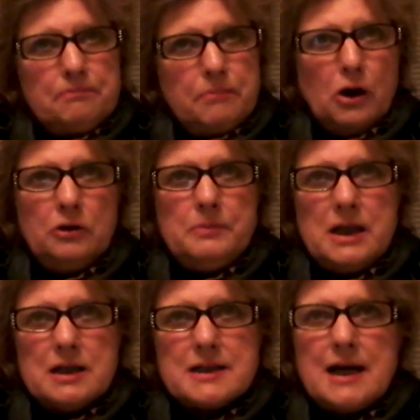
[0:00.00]
pulled
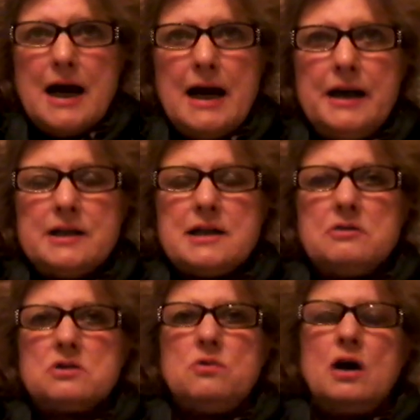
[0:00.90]
me aside as I
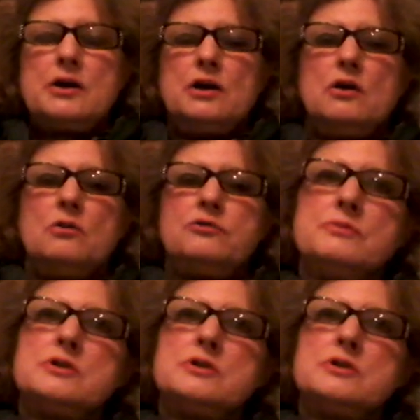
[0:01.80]
was walking home